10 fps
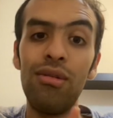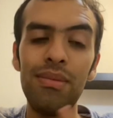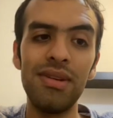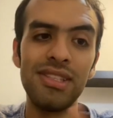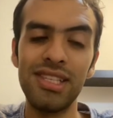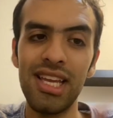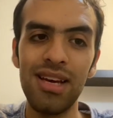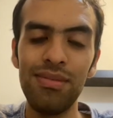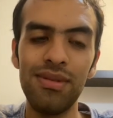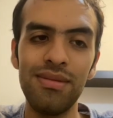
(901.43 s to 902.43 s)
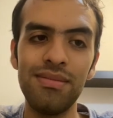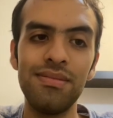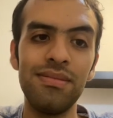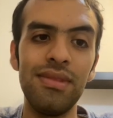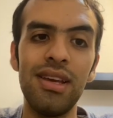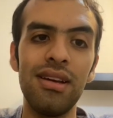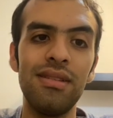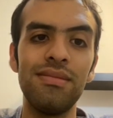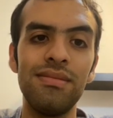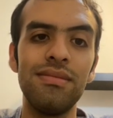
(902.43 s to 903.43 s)
up and set up. Yeah,
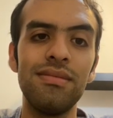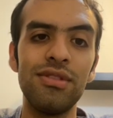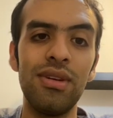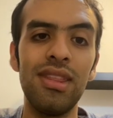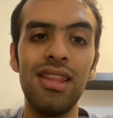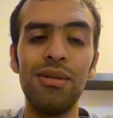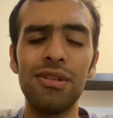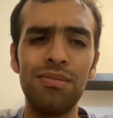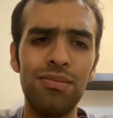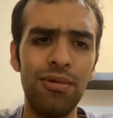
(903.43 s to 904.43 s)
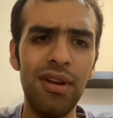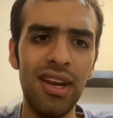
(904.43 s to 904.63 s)
so I think that was pretty